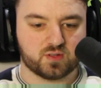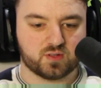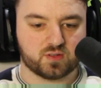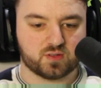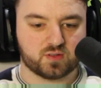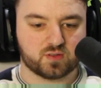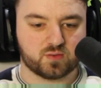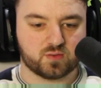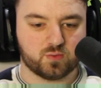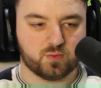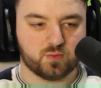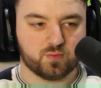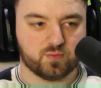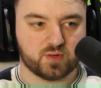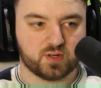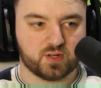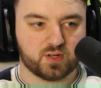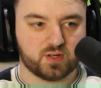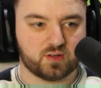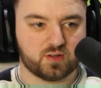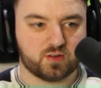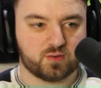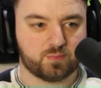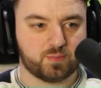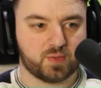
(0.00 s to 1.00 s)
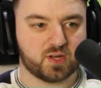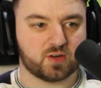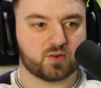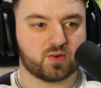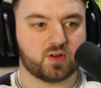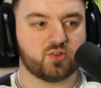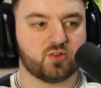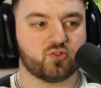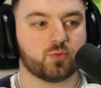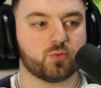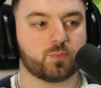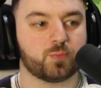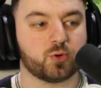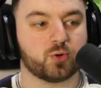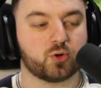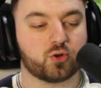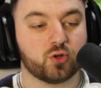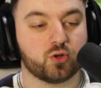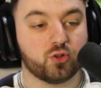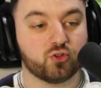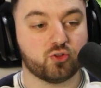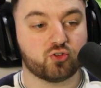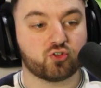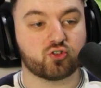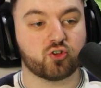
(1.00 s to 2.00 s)
go over here. Bakery shop
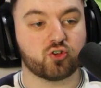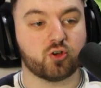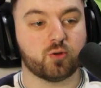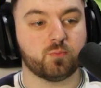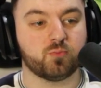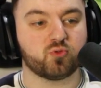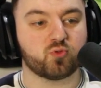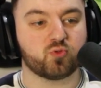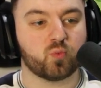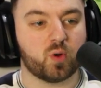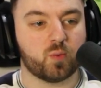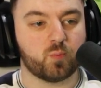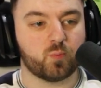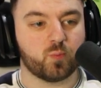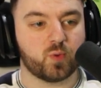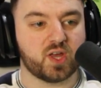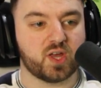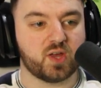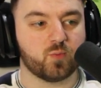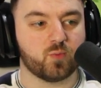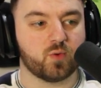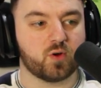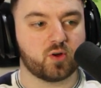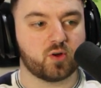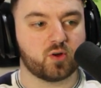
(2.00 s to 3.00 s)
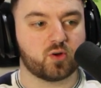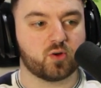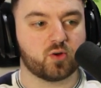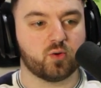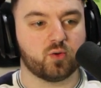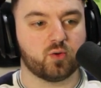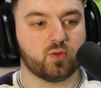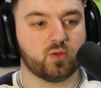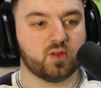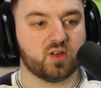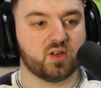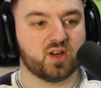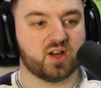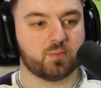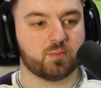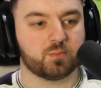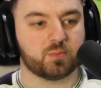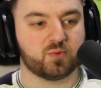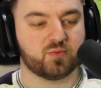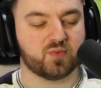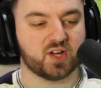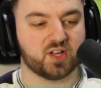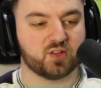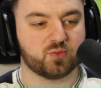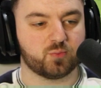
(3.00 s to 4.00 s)
consumes one wheat, one coal, and
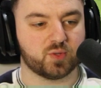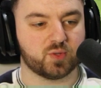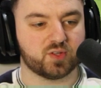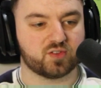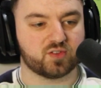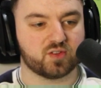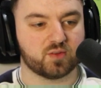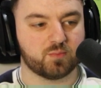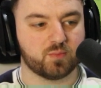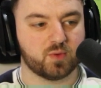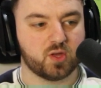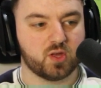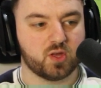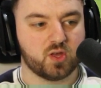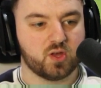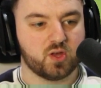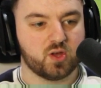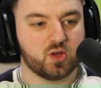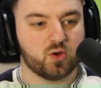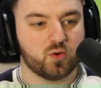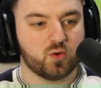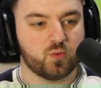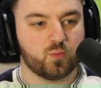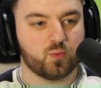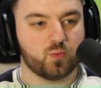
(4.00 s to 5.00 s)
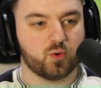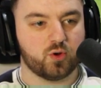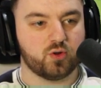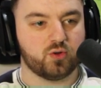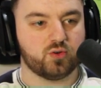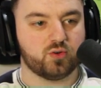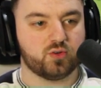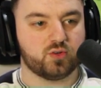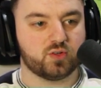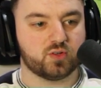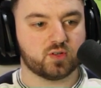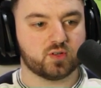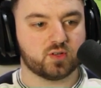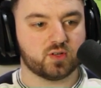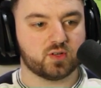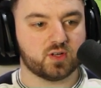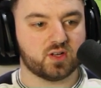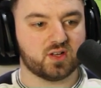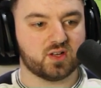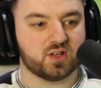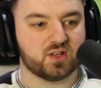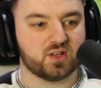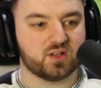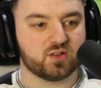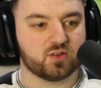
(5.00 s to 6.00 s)
provides wisdom, wood,
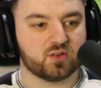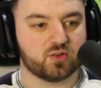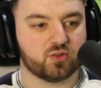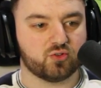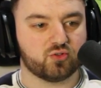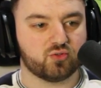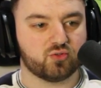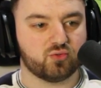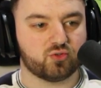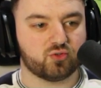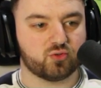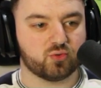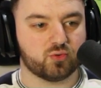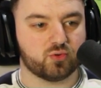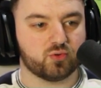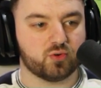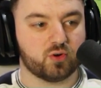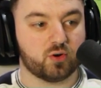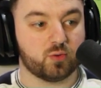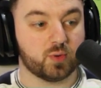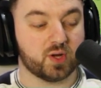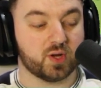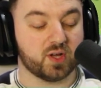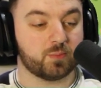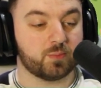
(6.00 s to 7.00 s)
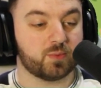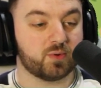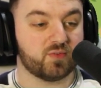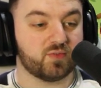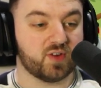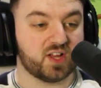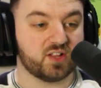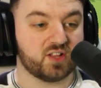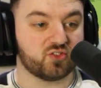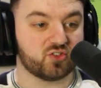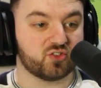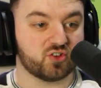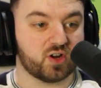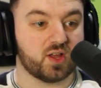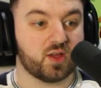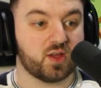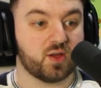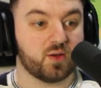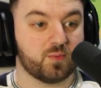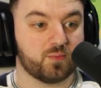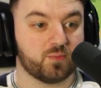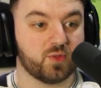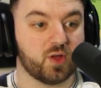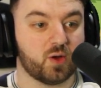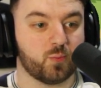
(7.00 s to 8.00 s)
and also store or well provides sorry,
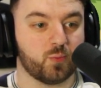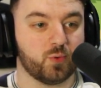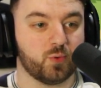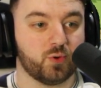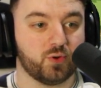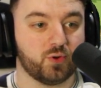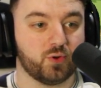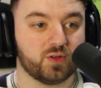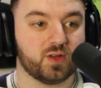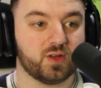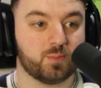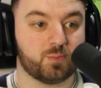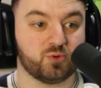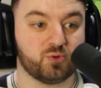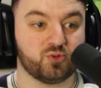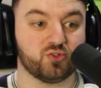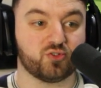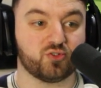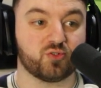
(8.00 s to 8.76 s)
not wood. It produces